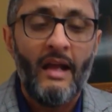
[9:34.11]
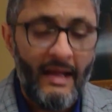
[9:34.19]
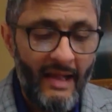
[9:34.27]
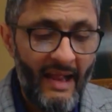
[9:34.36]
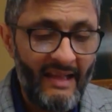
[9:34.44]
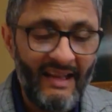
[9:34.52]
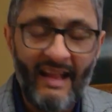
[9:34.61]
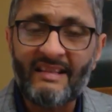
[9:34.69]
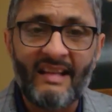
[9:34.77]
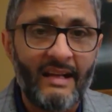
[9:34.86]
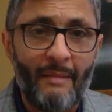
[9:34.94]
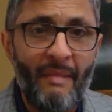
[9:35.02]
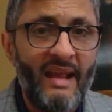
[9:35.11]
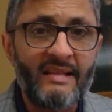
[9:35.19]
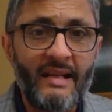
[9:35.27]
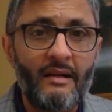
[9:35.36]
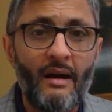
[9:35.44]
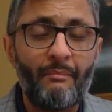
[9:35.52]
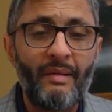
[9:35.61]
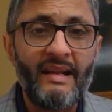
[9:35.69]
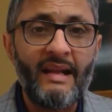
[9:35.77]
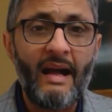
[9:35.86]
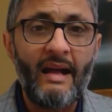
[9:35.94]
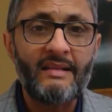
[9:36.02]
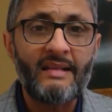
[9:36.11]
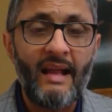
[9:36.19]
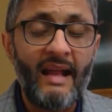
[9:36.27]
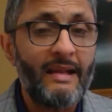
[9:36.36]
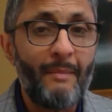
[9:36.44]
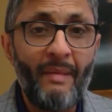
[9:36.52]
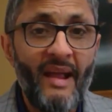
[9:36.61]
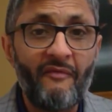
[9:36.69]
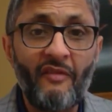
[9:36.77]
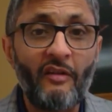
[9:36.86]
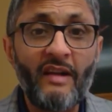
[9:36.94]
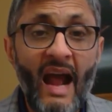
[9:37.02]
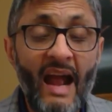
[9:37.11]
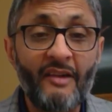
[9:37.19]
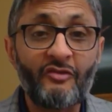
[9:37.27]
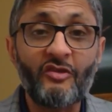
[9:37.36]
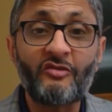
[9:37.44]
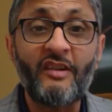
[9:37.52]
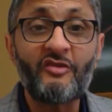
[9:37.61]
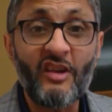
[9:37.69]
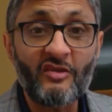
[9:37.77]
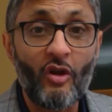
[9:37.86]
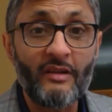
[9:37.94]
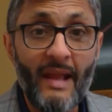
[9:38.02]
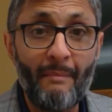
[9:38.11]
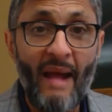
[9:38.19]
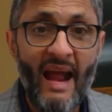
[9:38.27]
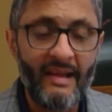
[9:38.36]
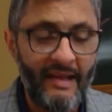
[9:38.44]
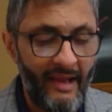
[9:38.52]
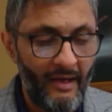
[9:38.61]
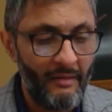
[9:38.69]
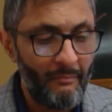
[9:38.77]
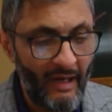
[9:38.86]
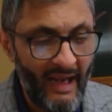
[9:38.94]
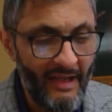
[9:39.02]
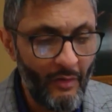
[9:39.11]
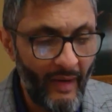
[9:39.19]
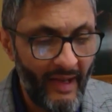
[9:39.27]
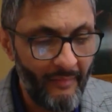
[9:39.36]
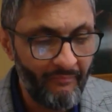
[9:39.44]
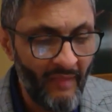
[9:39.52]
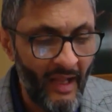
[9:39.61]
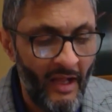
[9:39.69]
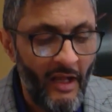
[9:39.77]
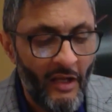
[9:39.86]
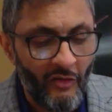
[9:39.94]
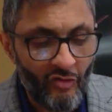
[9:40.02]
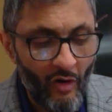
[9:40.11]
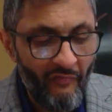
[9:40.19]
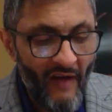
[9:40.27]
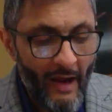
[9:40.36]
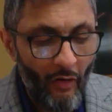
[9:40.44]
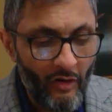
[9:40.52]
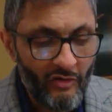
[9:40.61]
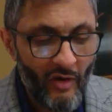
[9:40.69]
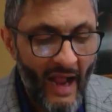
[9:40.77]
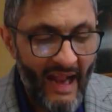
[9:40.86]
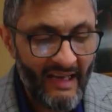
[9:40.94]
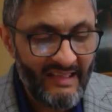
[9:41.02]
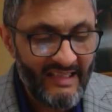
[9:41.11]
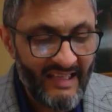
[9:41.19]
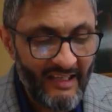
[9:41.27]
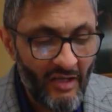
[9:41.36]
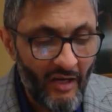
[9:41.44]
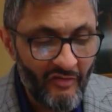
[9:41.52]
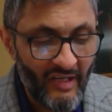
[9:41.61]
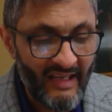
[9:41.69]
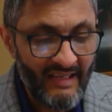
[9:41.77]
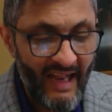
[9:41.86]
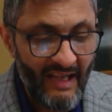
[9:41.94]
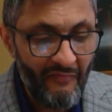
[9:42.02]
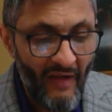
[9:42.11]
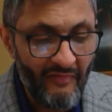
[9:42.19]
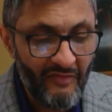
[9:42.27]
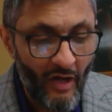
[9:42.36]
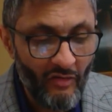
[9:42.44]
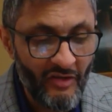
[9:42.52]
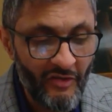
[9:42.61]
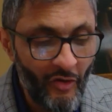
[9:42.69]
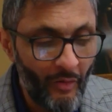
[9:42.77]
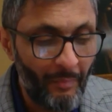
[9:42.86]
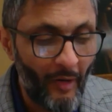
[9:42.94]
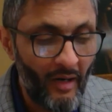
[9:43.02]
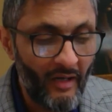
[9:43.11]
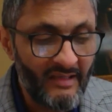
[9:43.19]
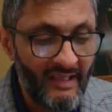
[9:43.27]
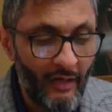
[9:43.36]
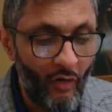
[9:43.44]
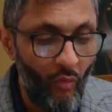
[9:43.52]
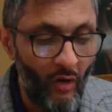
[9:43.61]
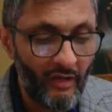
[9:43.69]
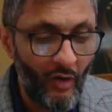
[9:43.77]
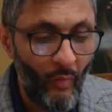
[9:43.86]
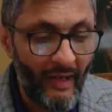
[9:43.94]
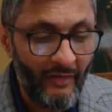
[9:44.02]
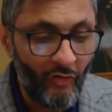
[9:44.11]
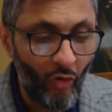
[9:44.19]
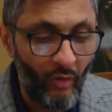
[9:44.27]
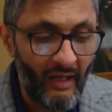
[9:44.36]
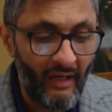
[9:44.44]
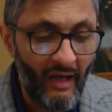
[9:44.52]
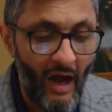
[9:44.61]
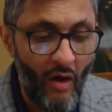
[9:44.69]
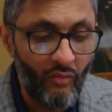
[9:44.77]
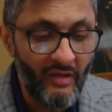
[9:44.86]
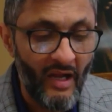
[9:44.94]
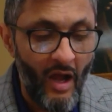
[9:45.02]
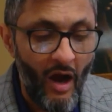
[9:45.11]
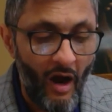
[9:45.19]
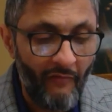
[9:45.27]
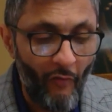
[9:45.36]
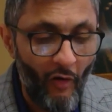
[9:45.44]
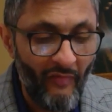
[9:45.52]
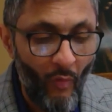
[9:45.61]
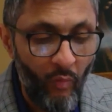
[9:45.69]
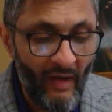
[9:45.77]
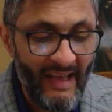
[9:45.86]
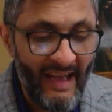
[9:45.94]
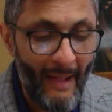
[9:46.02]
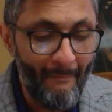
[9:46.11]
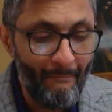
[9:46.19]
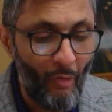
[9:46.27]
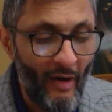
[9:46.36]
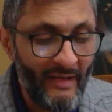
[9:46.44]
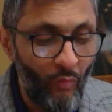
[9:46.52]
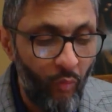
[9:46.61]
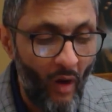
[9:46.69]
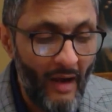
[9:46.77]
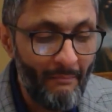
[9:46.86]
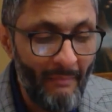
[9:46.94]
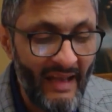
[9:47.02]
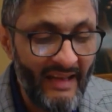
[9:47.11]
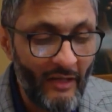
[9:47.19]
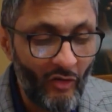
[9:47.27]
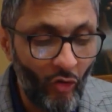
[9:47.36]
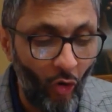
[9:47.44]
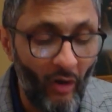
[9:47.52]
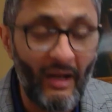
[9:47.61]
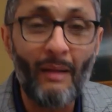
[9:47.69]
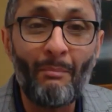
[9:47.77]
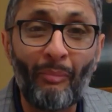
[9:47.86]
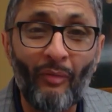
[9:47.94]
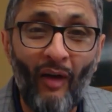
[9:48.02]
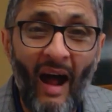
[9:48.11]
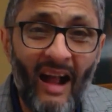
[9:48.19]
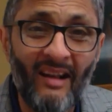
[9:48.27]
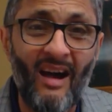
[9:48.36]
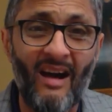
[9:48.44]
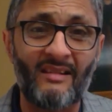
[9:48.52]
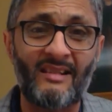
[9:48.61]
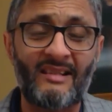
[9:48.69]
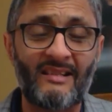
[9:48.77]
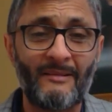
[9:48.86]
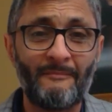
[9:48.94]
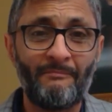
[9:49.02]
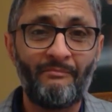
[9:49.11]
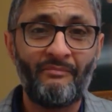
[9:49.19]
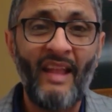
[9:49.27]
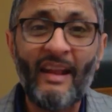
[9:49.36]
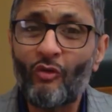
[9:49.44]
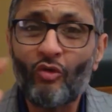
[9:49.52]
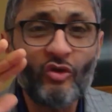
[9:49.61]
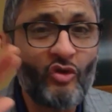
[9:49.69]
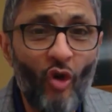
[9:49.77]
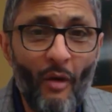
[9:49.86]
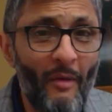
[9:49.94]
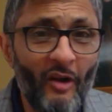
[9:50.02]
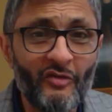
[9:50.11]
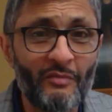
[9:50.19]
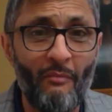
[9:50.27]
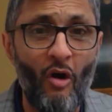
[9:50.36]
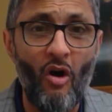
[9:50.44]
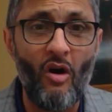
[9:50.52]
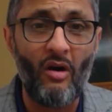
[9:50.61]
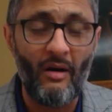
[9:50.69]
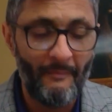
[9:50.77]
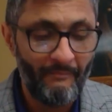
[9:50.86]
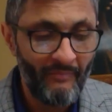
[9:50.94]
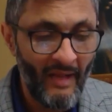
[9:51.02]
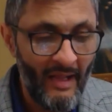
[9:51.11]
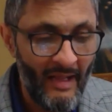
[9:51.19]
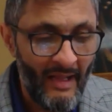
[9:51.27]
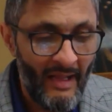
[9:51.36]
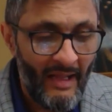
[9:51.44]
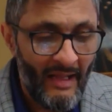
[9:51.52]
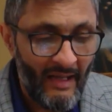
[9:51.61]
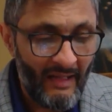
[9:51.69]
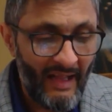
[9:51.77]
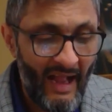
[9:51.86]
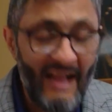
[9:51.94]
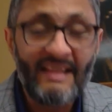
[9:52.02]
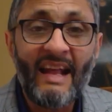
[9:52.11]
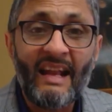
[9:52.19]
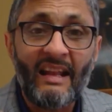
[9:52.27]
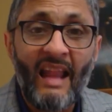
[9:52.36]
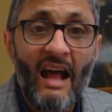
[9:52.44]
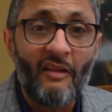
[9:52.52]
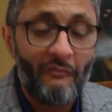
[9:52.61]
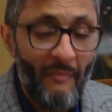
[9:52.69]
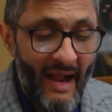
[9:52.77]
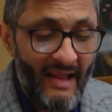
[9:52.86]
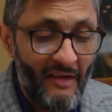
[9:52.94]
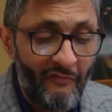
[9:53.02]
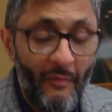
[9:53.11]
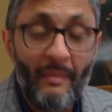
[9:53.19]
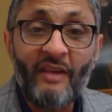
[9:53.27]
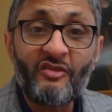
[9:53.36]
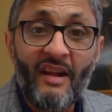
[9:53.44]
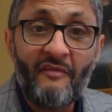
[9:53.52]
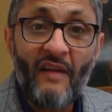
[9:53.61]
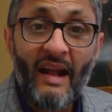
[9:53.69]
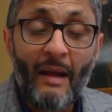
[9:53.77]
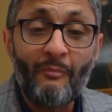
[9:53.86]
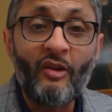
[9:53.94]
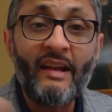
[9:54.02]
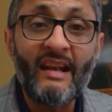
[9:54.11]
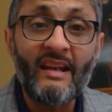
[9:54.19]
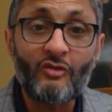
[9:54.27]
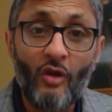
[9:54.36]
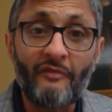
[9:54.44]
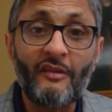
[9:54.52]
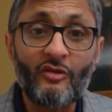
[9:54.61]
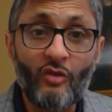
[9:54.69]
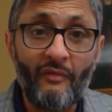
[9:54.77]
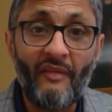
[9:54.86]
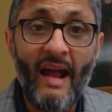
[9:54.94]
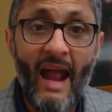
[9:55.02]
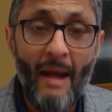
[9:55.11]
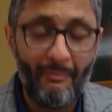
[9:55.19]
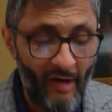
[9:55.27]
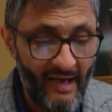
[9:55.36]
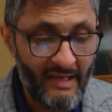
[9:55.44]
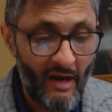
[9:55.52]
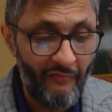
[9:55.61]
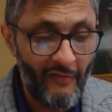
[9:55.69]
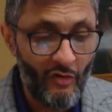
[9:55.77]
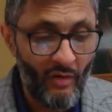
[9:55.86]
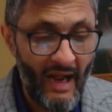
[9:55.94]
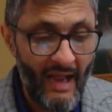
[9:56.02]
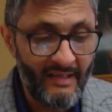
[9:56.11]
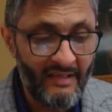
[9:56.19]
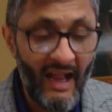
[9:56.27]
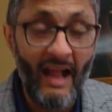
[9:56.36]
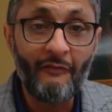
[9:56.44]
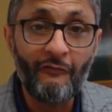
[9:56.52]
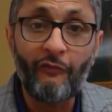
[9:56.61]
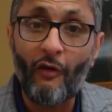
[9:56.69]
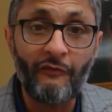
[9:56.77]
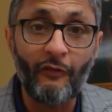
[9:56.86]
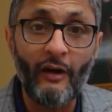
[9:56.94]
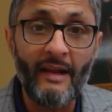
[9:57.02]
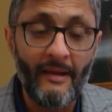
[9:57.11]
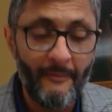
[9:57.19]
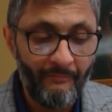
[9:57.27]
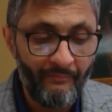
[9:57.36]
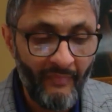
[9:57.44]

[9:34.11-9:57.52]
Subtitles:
It's an amazing company, guys, and they pay a very high interest rate just on their banking. But anyway, SoFi also added 695,000 new products in the quarter, with a total count of over 11.1 million total products. They do so much more. I get a lot of my information. In fact, I'm reading this off the SoFi app right now for you guys for free.